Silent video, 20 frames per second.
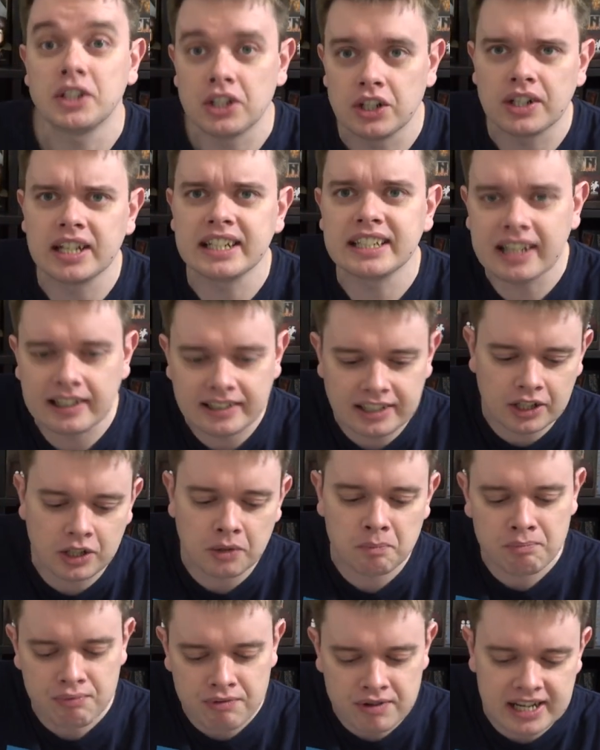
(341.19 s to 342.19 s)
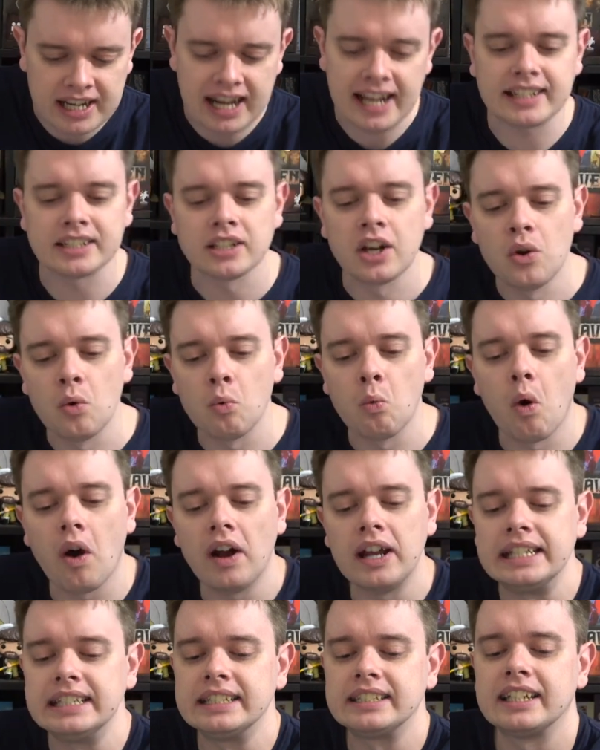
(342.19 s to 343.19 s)
You can you can predict
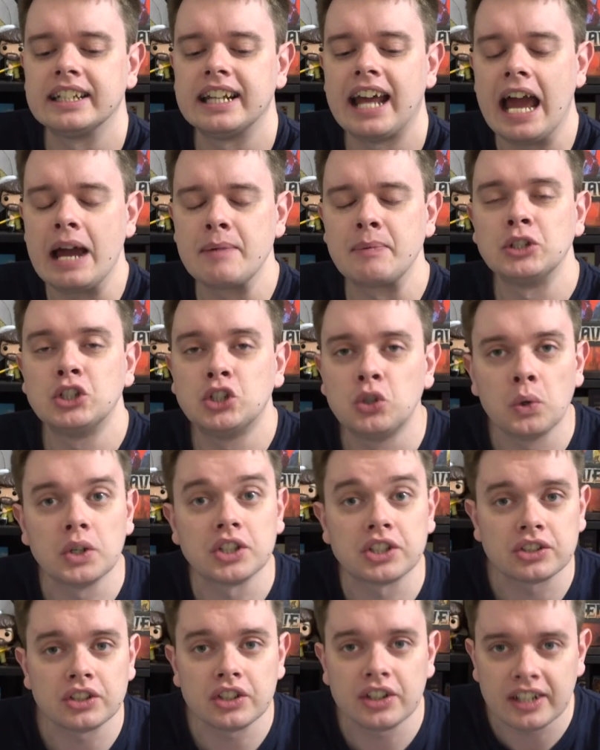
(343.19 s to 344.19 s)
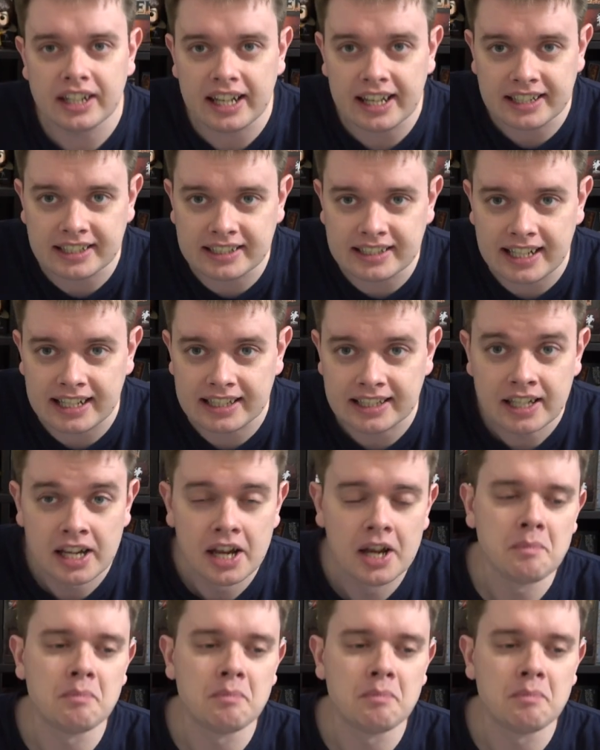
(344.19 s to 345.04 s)
what is going to happen to a certain extent,